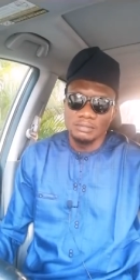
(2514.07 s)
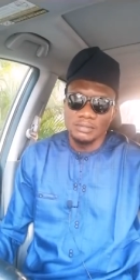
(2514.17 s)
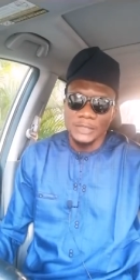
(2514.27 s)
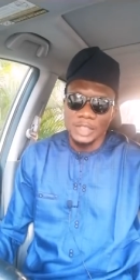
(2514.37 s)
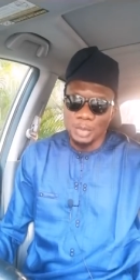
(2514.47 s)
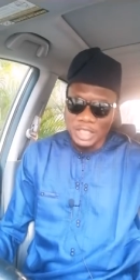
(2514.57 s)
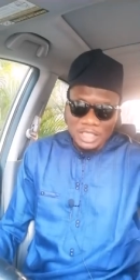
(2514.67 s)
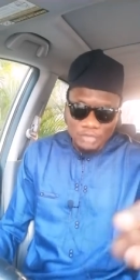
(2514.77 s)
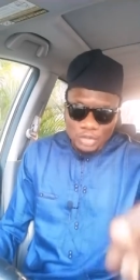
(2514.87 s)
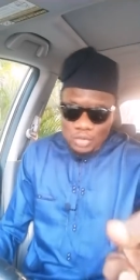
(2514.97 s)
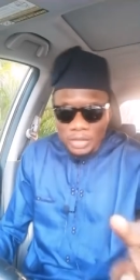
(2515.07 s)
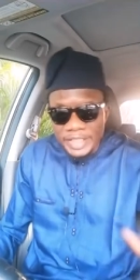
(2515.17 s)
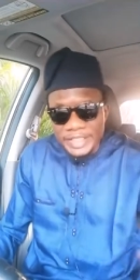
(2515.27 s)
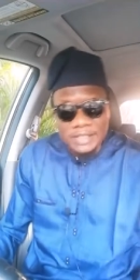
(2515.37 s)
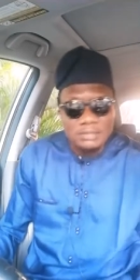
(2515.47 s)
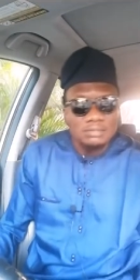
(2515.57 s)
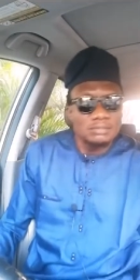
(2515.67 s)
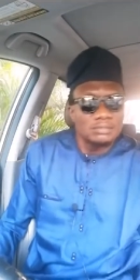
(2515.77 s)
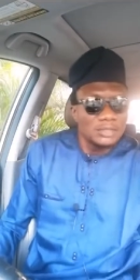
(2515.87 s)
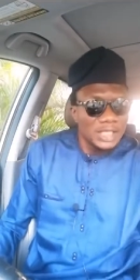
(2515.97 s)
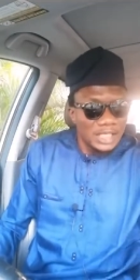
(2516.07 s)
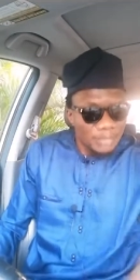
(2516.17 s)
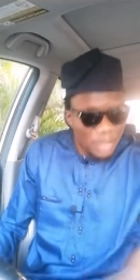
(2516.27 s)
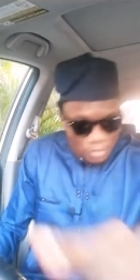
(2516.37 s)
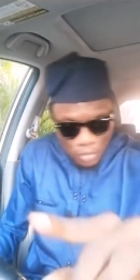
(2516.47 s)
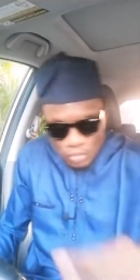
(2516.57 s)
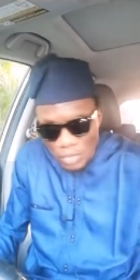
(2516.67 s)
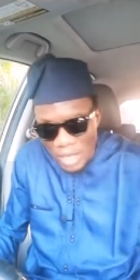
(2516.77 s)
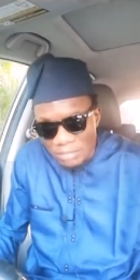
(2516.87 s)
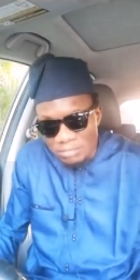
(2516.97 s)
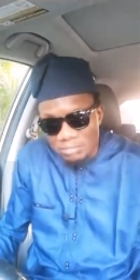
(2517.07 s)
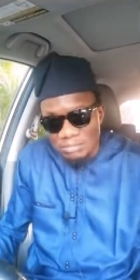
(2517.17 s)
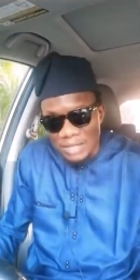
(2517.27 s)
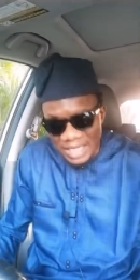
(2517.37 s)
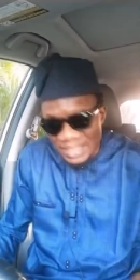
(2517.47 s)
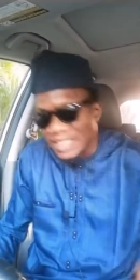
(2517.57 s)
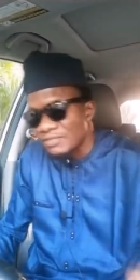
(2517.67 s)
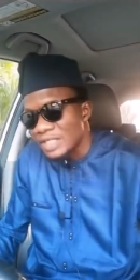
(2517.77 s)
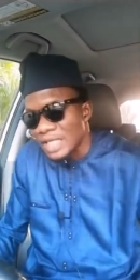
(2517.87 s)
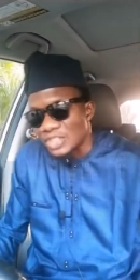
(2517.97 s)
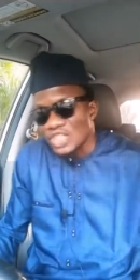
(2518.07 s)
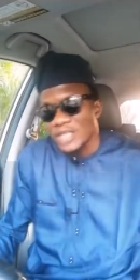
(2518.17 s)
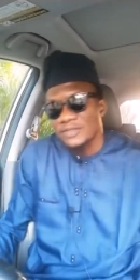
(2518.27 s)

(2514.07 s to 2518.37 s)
The money can be too late. It could be a Oòduà and an African child.